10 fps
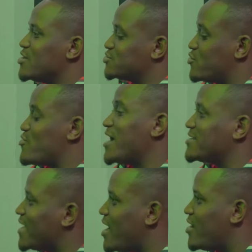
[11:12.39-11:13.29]
then. So
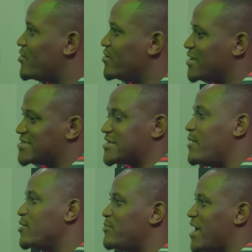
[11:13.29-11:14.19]
right now it's
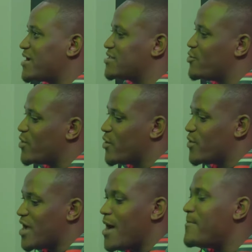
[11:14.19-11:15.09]
coming back in a way
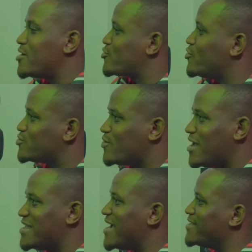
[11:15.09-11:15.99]
where amaroto
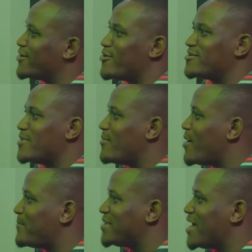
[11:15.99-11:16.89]
are landing on
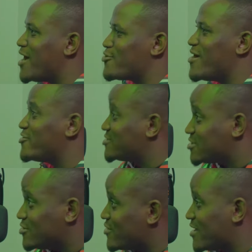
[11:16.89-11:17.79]
amapiano and
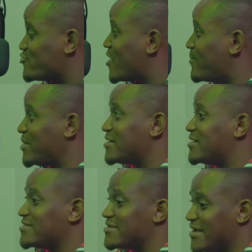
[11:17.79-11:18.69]
still and rapping
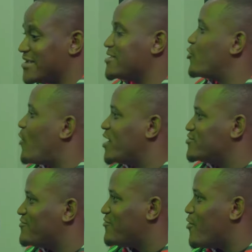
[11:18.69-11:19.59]
in in the
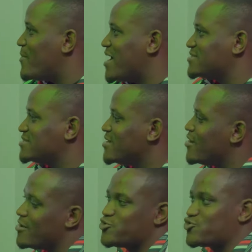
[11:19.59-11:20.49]
kwaito format.
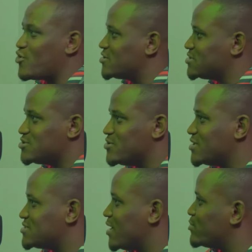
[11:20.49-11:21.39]
Toss is doing
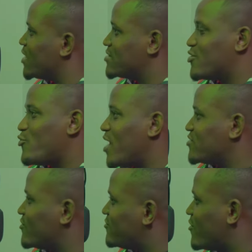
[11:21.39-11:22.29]
the same thing in the
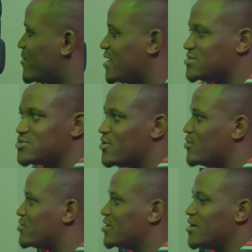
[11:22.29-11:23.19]
kwaito format. Got
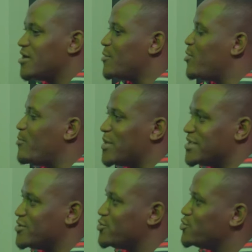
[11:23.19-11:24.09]
so hip hop
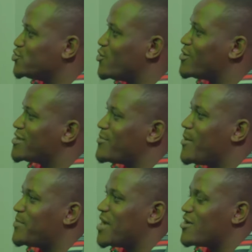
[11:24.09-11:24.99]
played a huge role
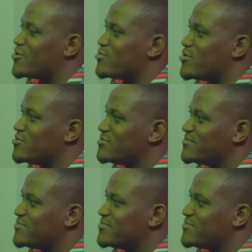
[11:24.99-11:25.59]
right? in amapiano, bro.